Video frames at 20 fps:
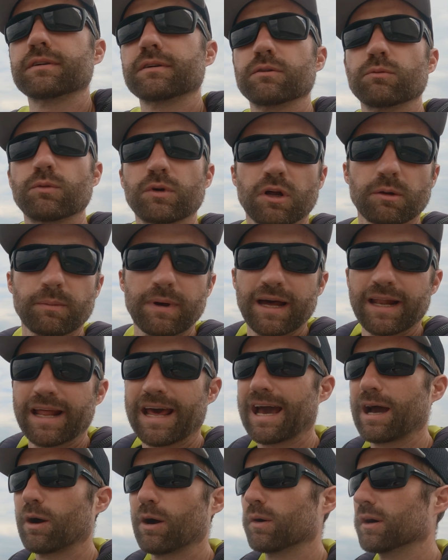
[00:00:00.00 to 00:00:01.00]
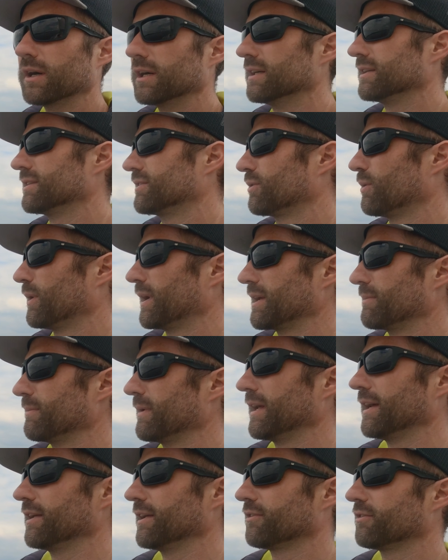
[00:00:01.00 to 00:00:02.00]
We've got about an hour 20
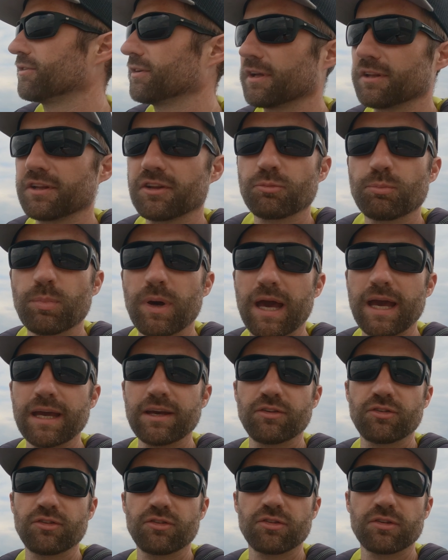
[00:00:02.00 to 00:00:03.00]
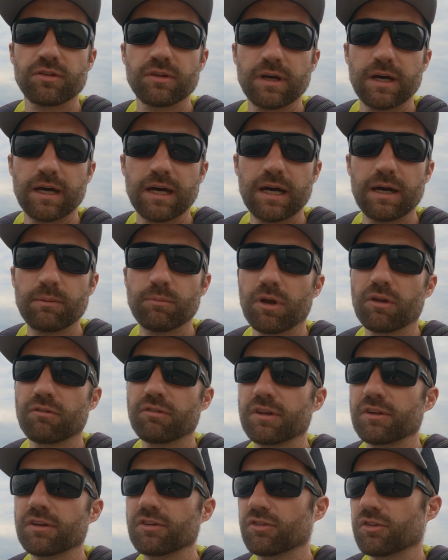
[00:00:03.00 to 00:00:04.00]
minutes at this pace, but
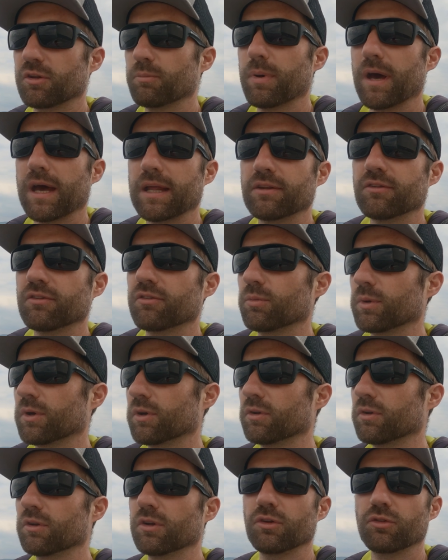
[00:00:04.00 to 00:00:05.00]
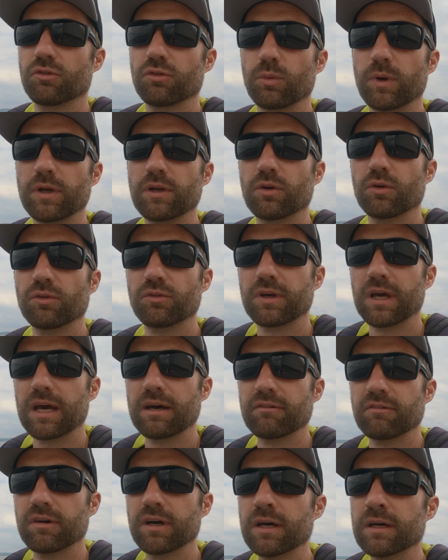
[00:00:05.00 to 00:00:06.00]
obviously it just depends. We could lose the wind
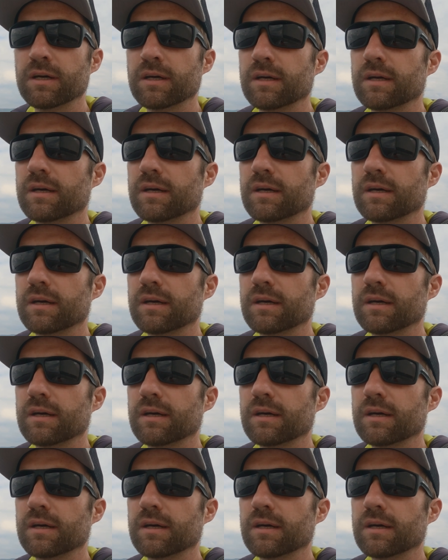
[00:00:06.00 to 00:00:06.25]
altogether.